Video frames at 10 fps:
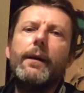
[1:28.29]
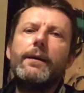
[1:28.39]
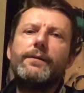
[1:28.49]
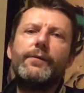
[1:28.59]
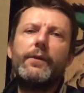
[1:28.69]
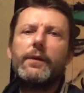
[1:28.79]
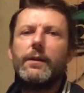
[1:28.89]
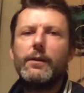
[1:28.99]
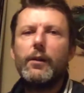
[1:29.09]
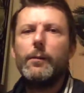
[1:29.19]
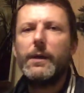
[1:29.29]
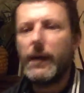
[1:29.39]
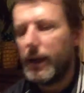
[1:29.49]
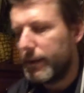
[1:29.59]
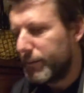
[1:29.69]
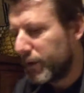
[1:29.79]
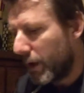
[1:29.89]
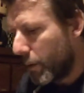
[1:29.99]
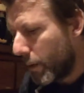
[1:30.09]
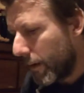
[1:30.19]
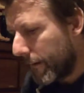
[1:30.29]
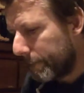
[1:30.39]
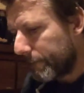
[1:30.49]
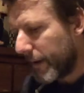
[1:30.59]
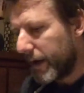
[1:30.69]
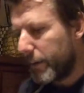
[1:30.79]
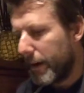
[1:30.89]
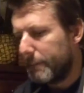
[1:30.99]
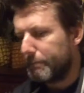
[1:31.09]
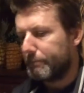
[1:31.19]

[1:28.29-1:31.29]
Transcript: has fucking come again. So anyway.